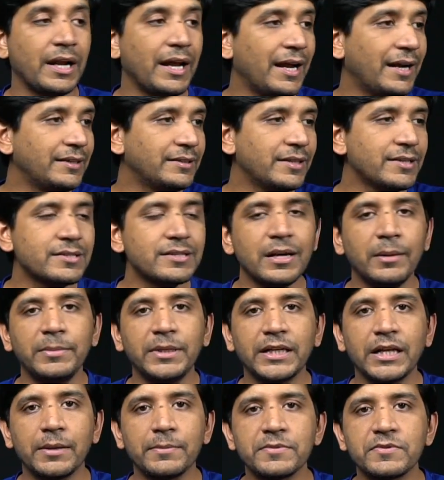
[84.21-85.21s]
And this
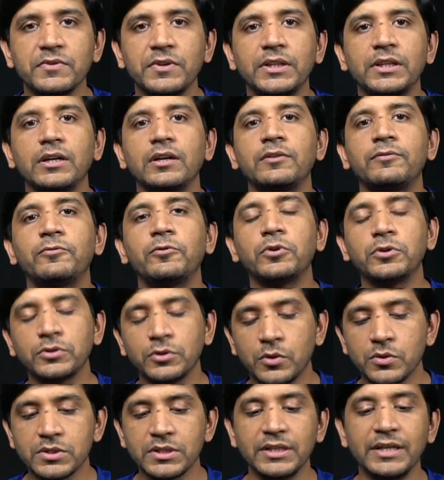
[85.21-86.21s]
tablet comes with a
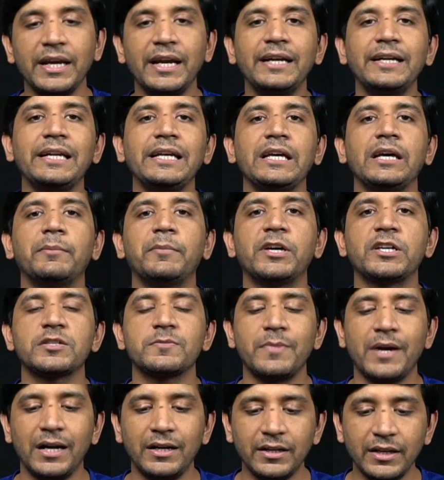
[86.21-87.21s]
4080 mAh
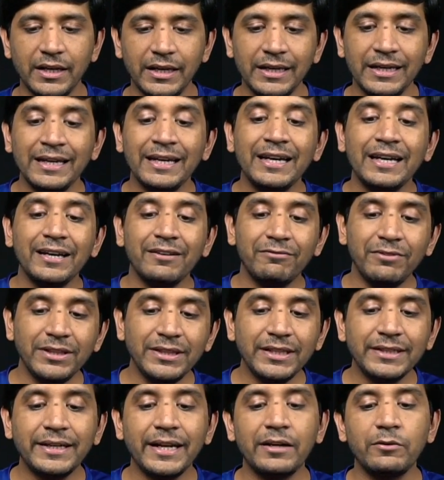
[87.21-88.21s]
battery with
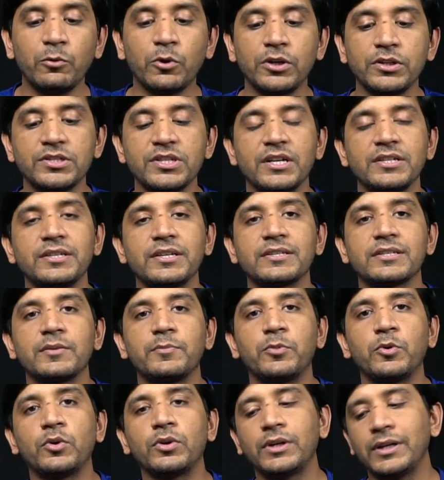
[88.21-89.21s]
the 10-watt charging
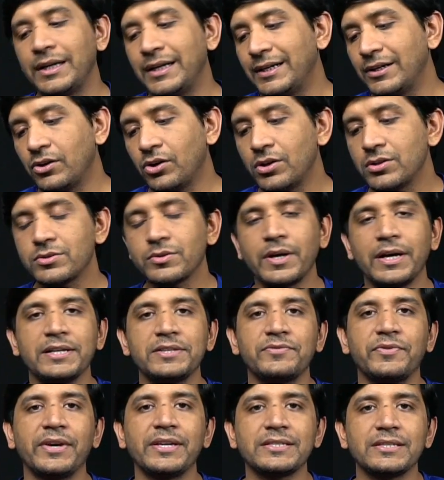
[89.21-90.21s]
support. It also has
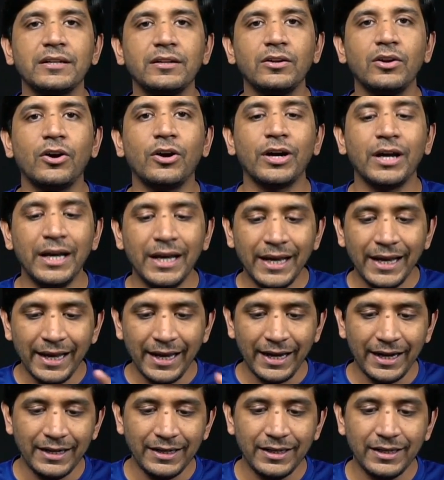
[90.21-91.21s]
face unlock,
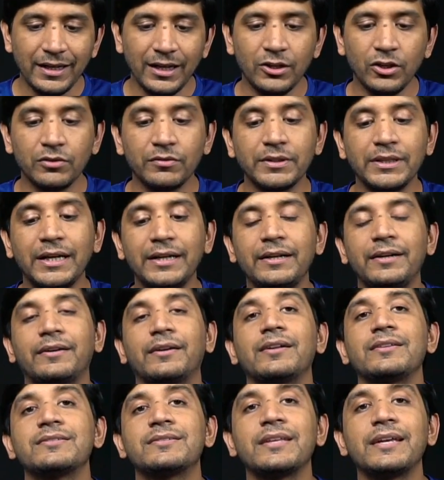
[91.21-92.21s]
and along with that it
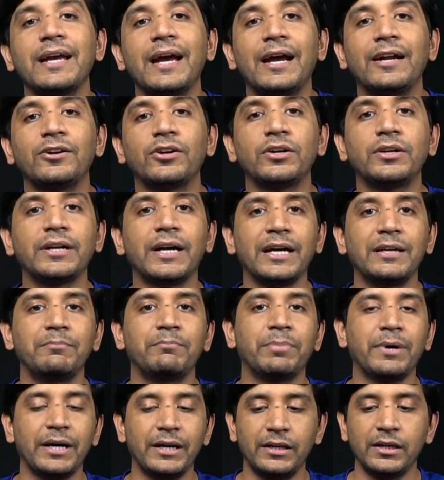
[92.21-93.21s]
runs the Android 9
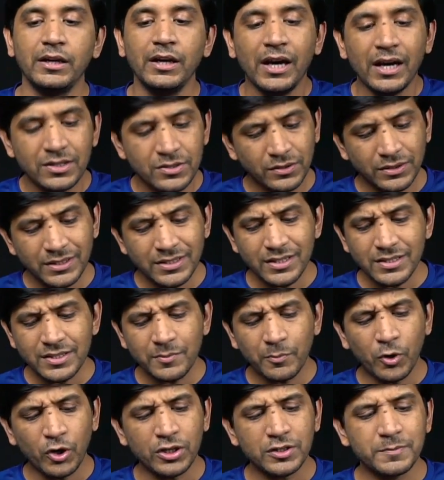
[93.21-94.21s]
Pie. So this is the
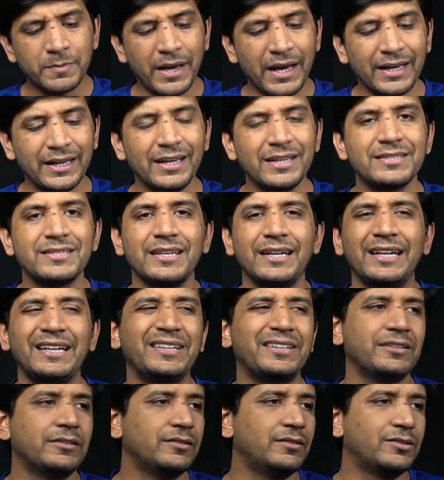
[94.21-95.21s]
box package.
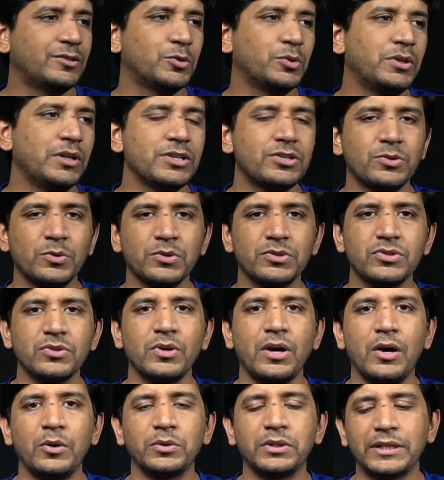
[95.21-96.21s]
It totally shows you
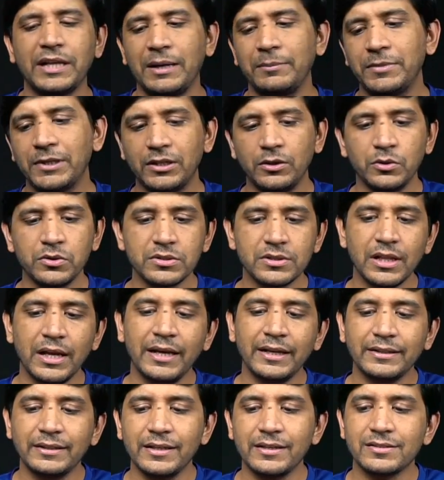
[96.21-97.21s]
how the tablet looks
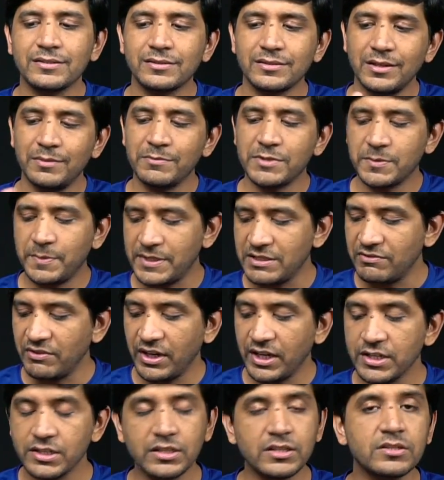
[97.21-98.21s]
like. There's some
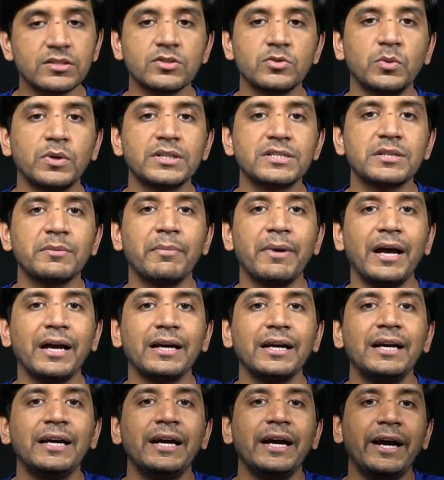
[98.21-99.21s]
specifications towards the
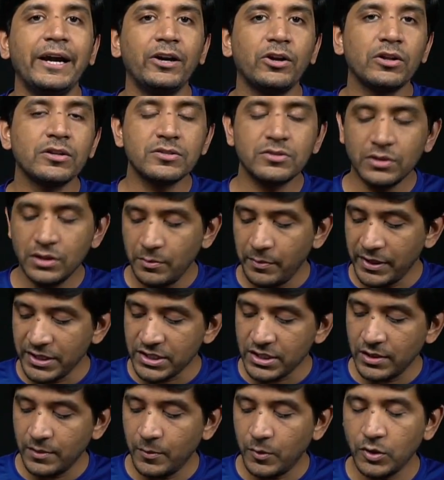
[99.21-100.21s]
back, and also the
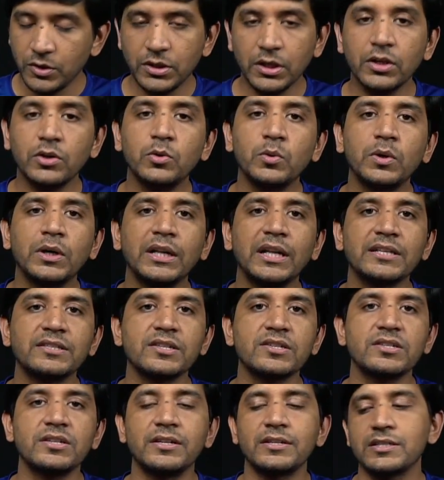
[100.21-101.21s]
mention about the Google
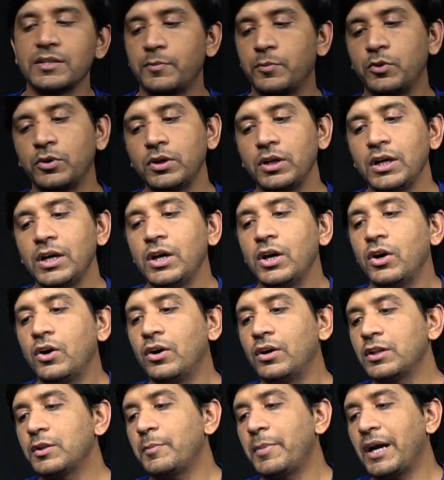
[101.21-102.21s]
Assistant support
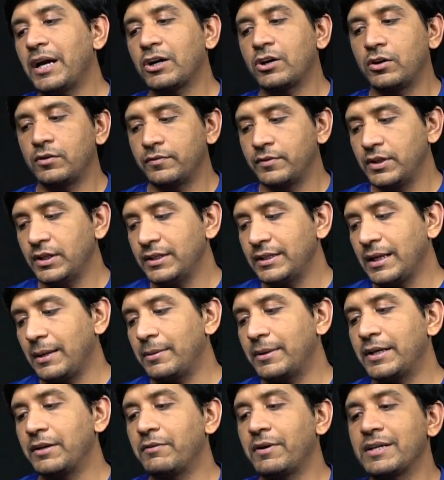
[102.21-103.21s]
on the back of the
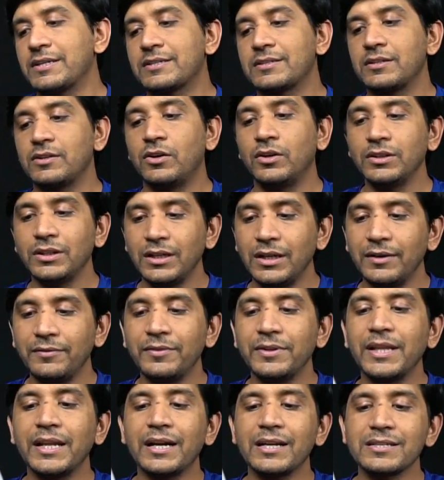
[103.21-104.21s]
tablet device. On the left
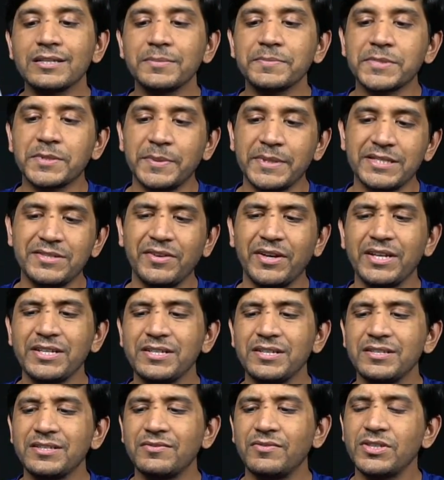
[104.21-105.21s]
there are some
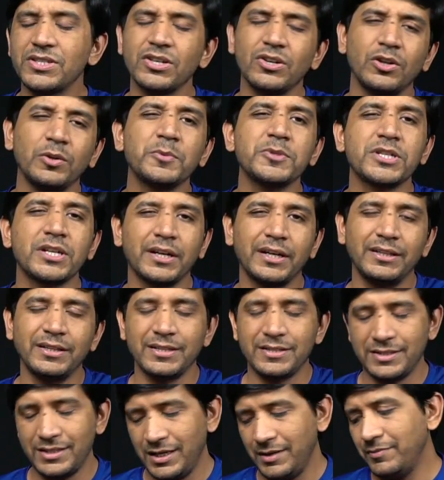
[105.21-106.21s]
specifications which are almost again the
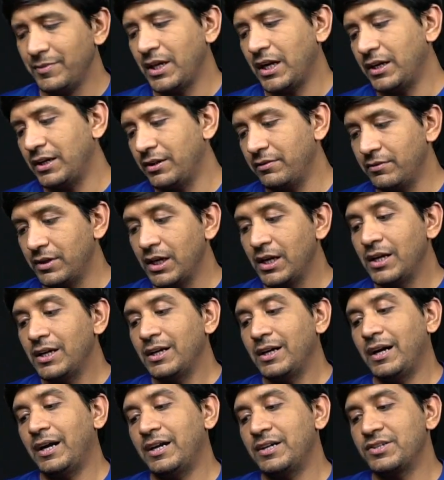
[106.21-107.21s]
same that
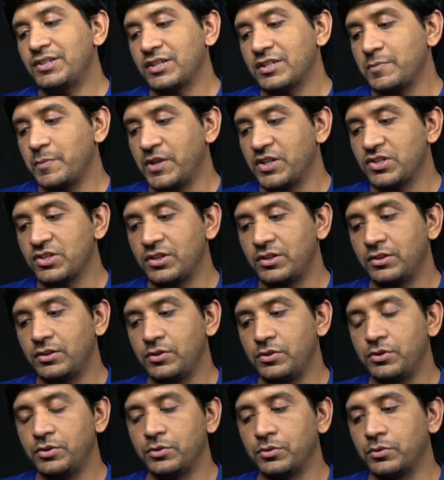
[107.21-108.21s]
I had just mentioned to
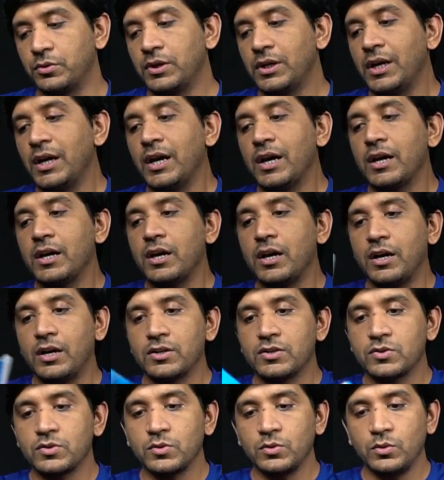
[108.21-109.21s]
you.
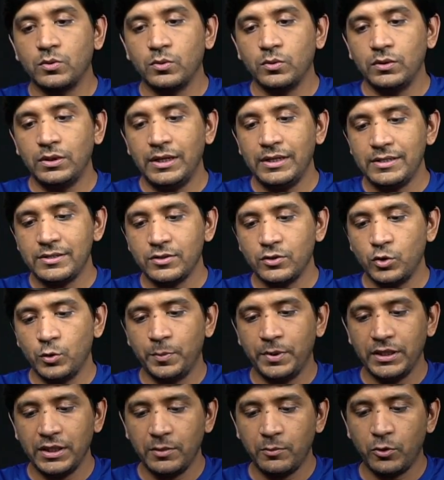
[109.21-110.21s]
So let's
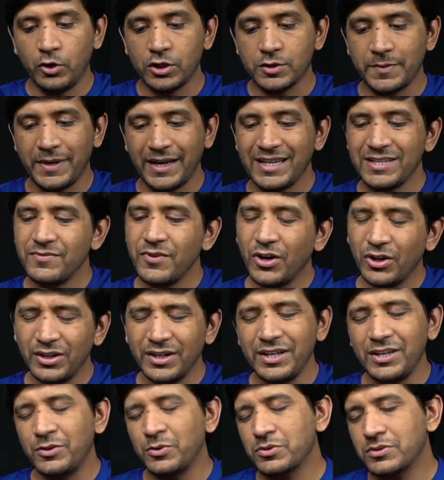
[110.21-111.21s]
open the box package. We already
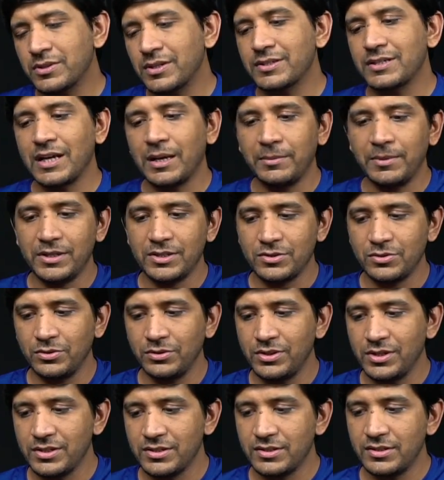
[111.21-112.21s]
used this tablet, so
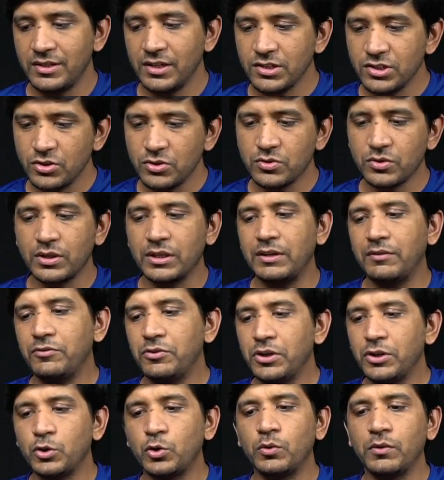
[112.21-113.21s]
this just to give you
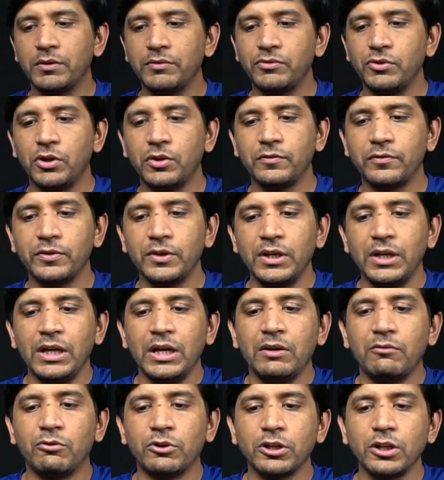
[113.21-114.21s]
an overview of
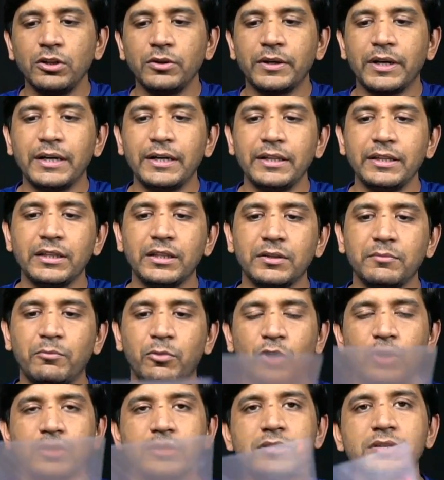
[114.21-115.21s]
what all you get in the
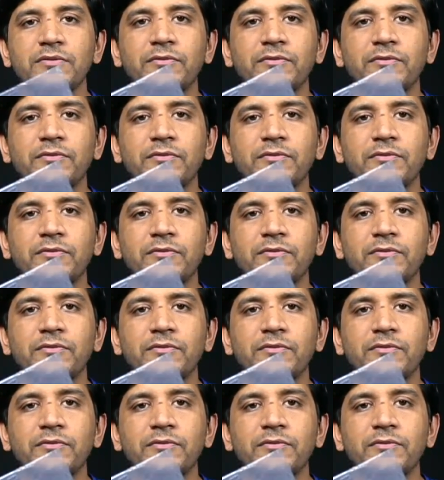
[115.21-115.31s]
box.